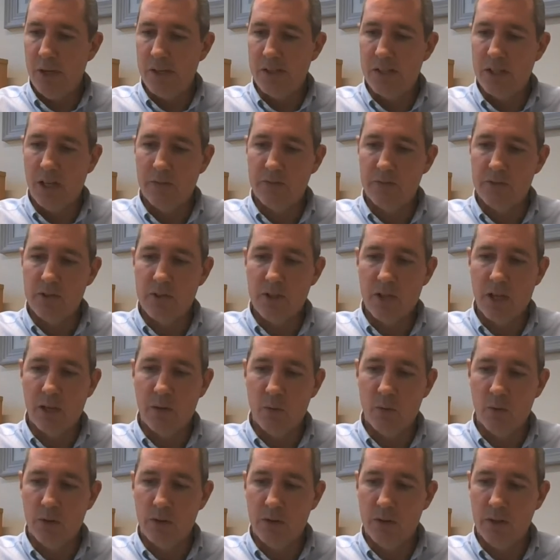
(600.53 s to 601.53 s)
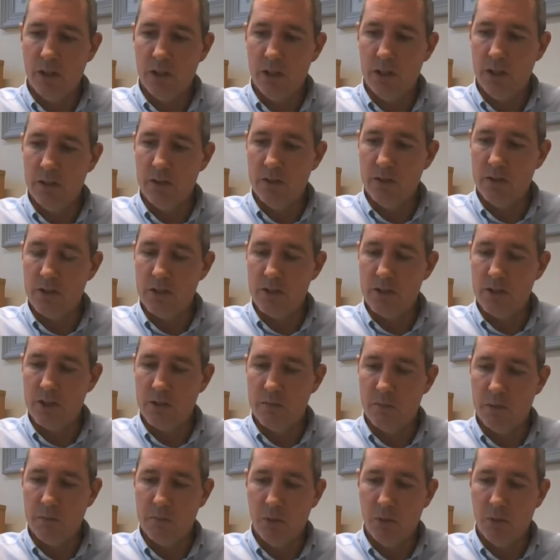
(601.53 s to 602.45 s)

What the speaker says: I have to say, with the system in